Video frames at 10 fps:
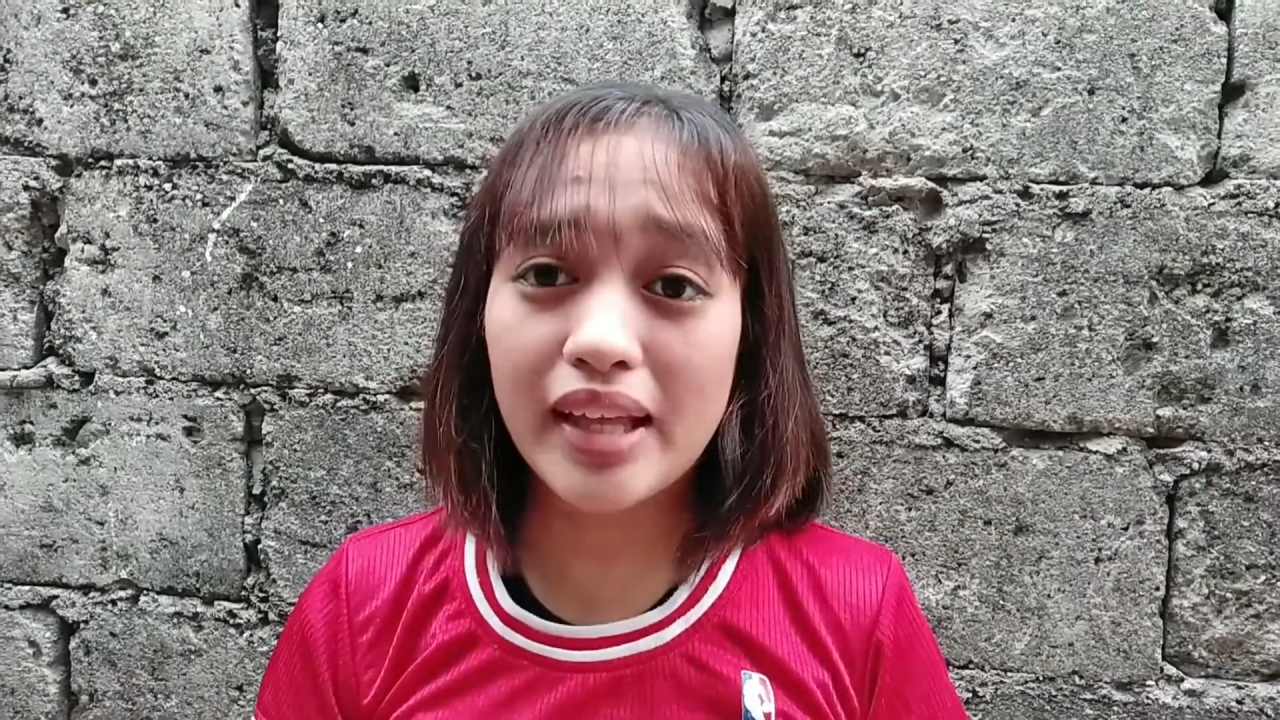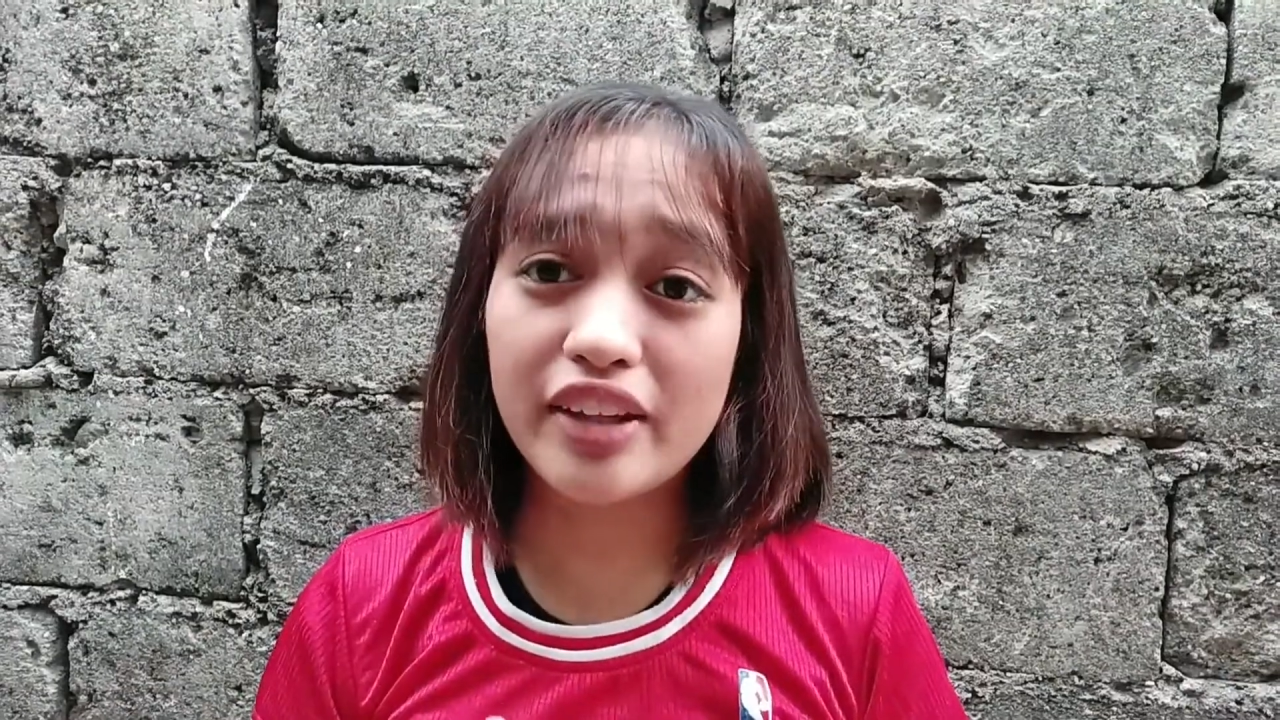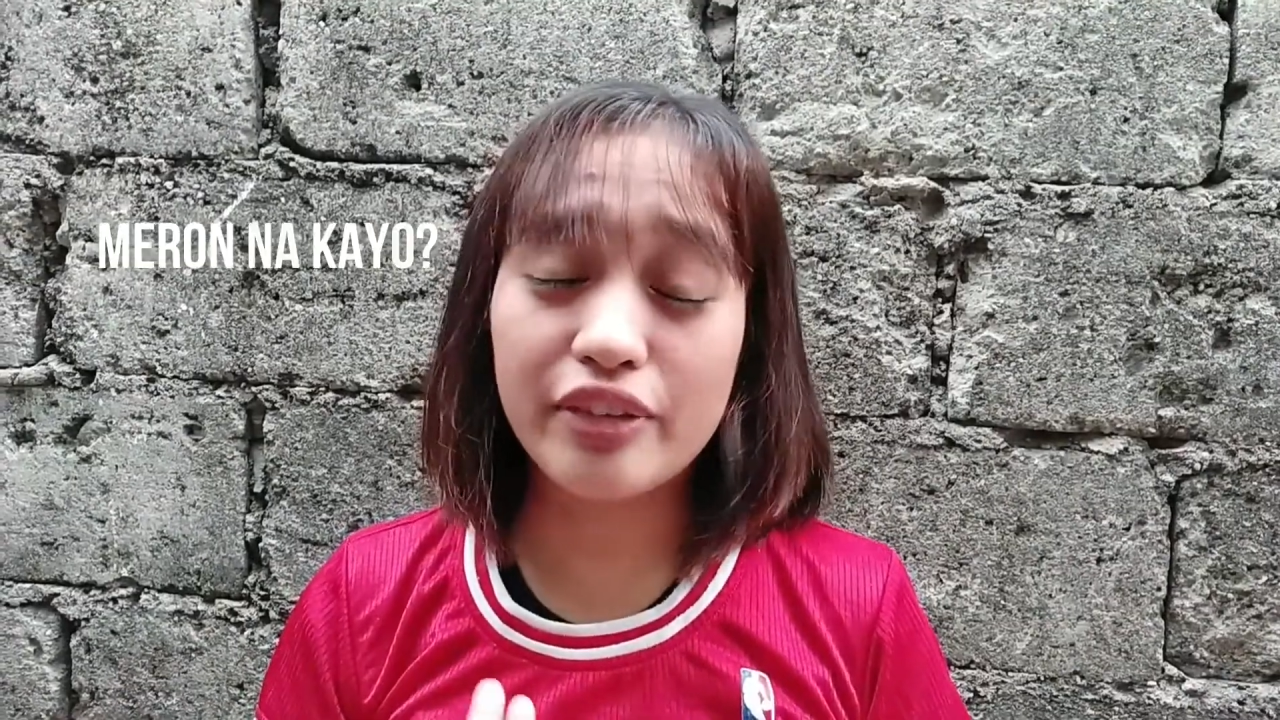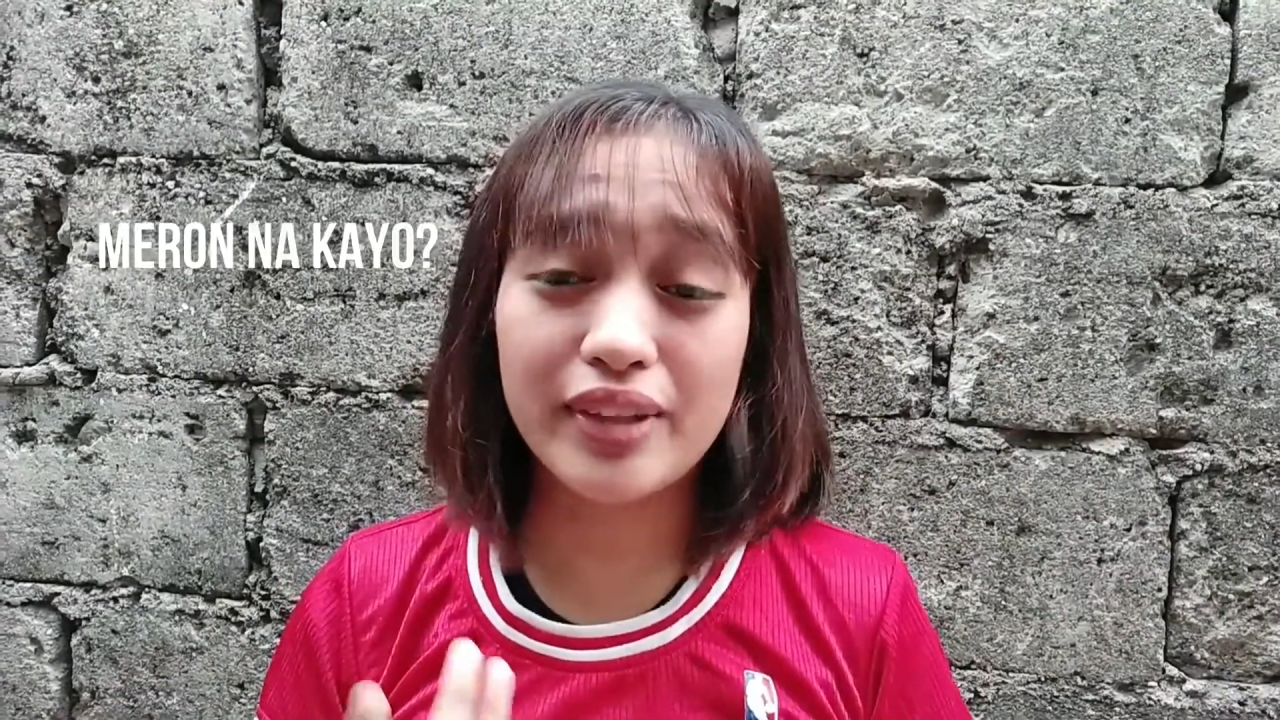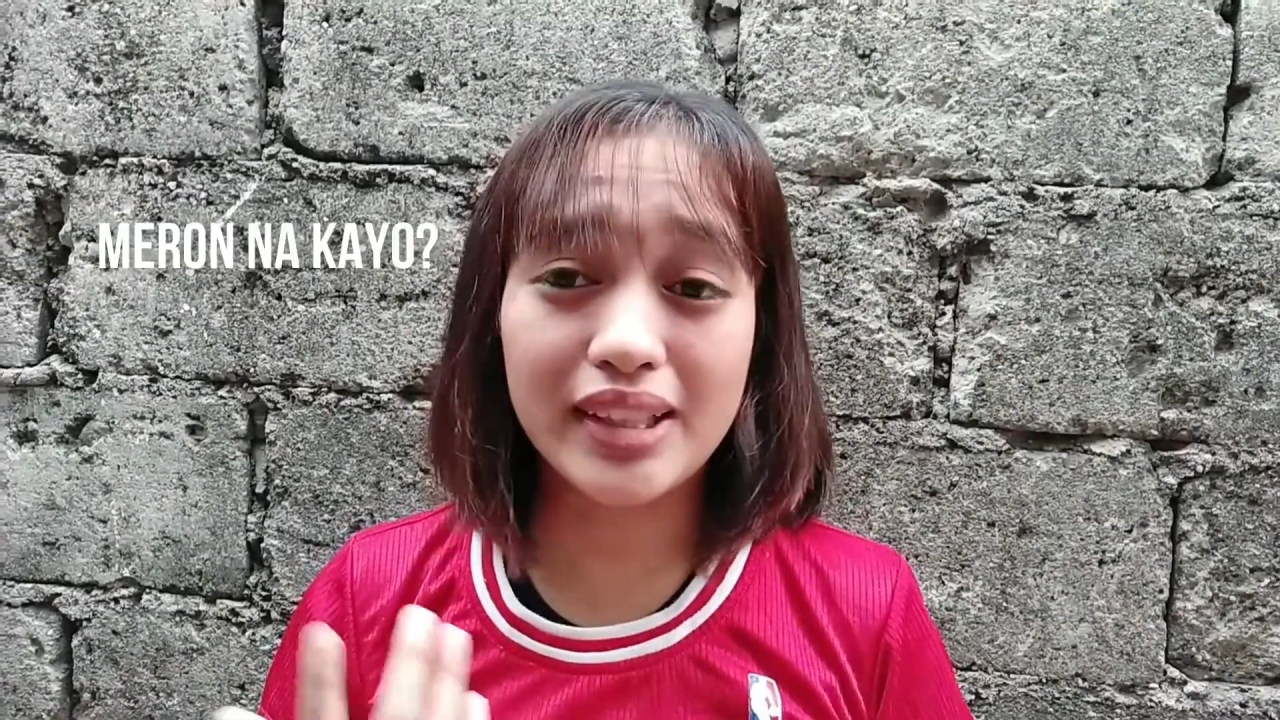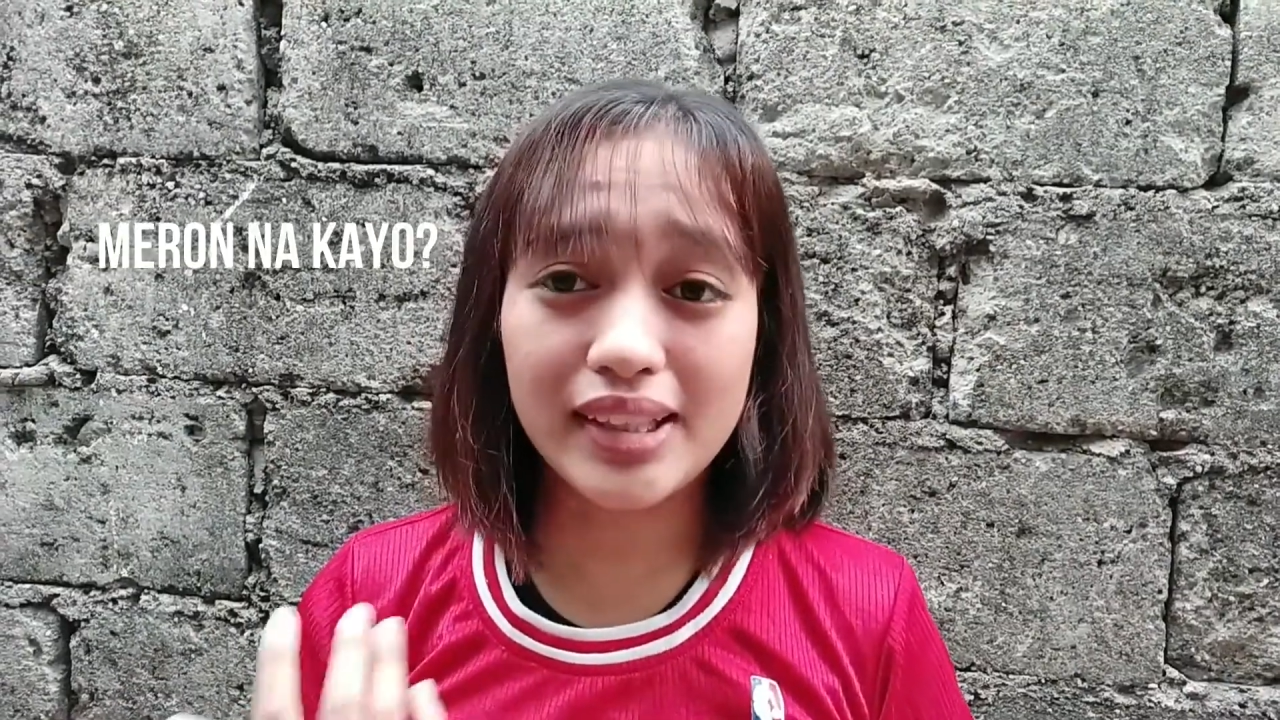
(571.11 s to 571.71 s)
than it